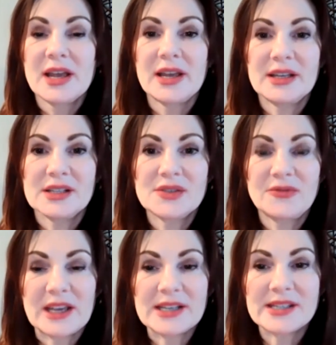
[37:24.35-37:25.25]
is
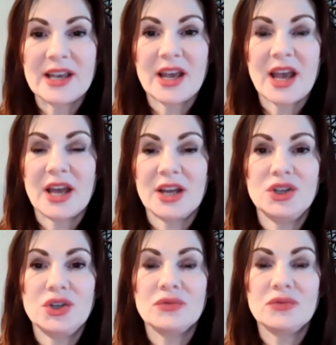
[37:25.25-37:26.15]
facing, and
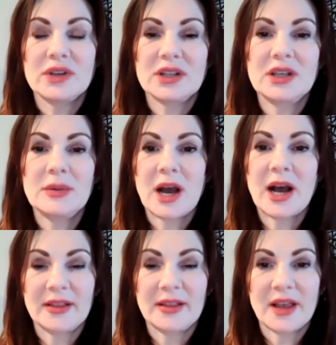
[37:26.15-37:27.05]
you really
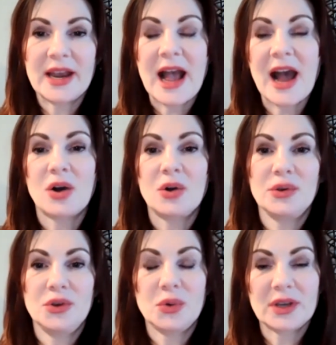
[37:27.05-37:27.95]
highlight how
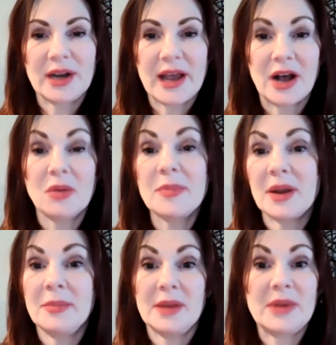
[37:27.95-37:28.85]
you can help
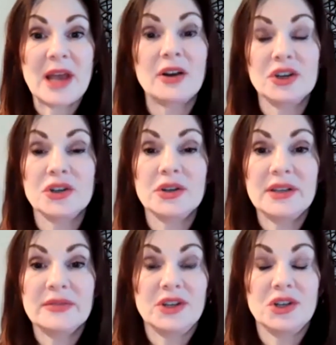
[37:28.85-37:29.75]
and maybe how your
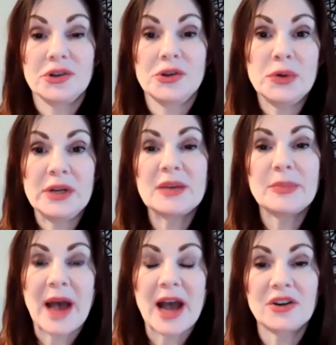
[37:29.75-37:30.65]
unique
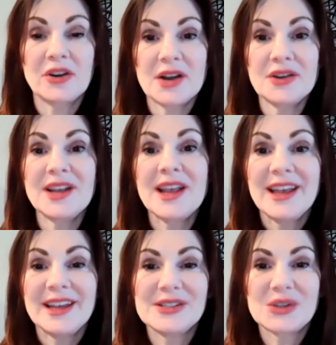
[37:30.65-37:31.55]
background
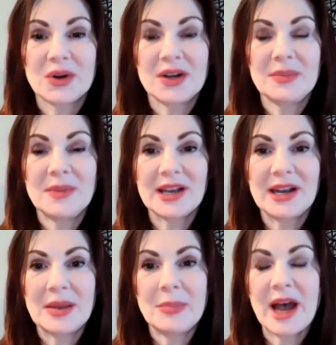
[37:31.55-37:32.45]
is going to make an
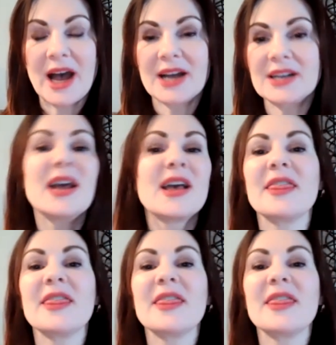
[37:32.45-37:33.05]
impact,